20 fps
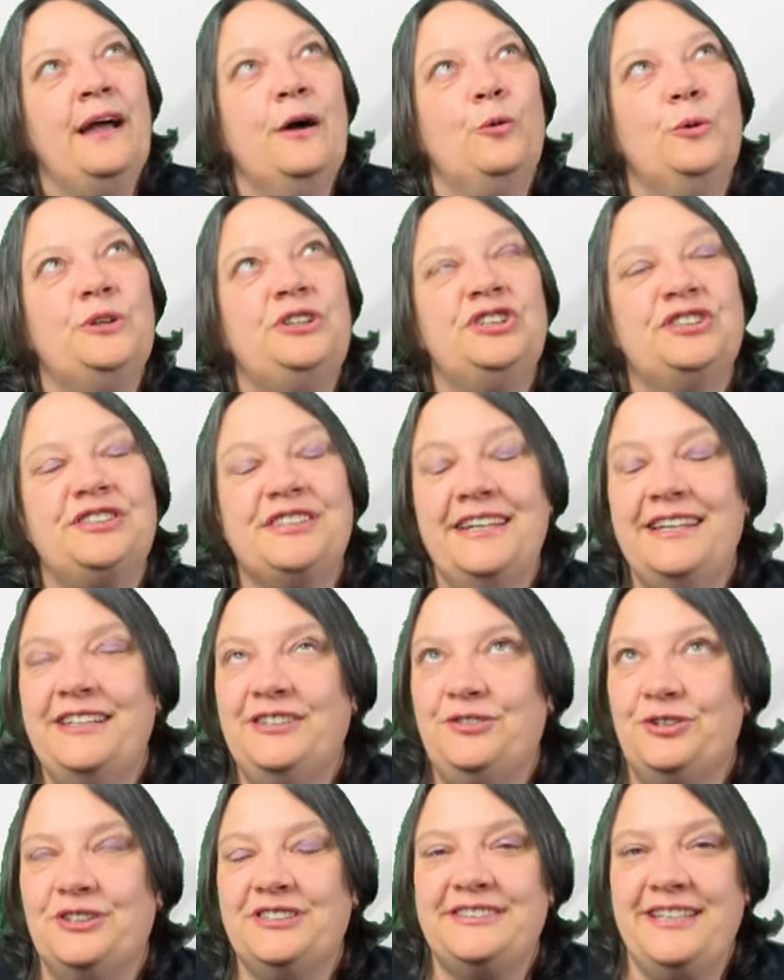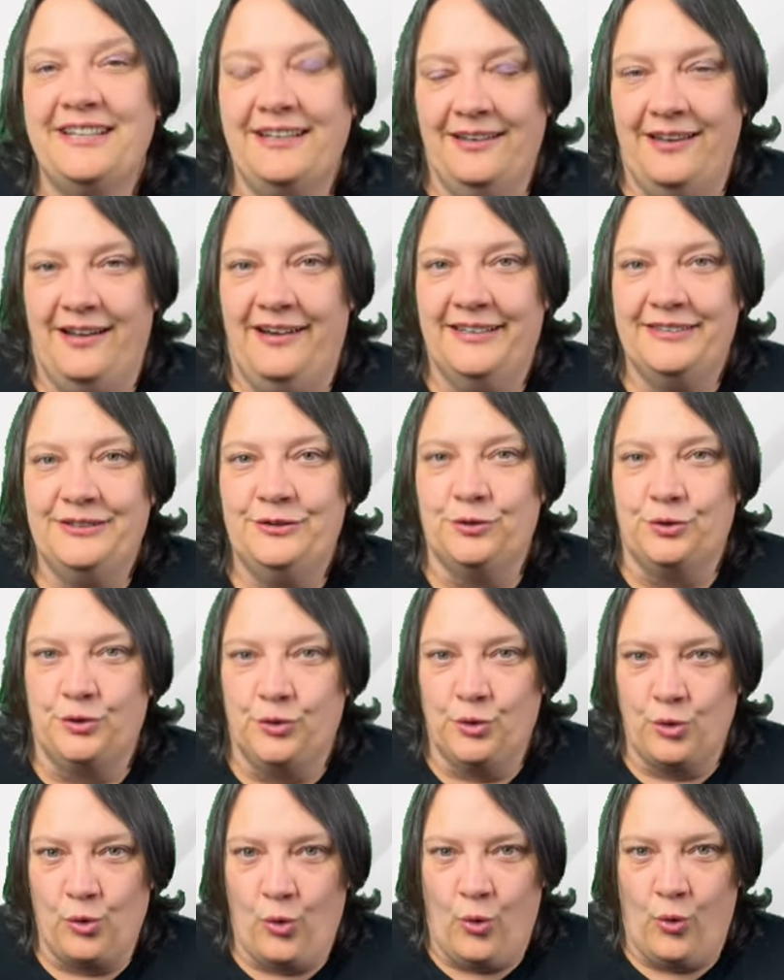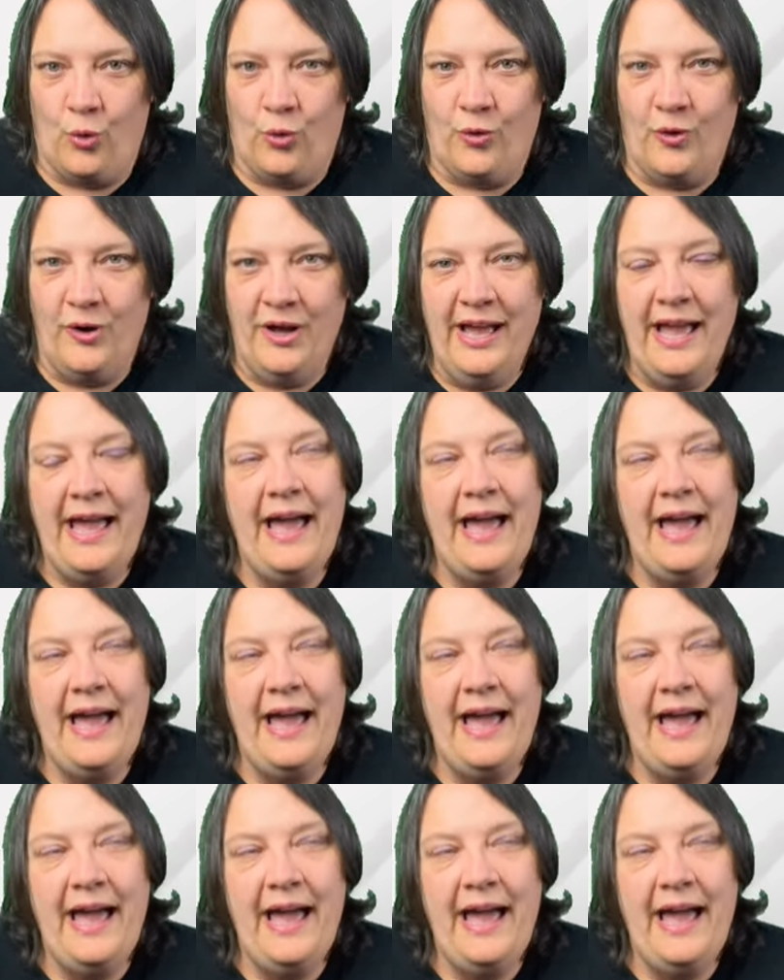Which is an interesting line to draw,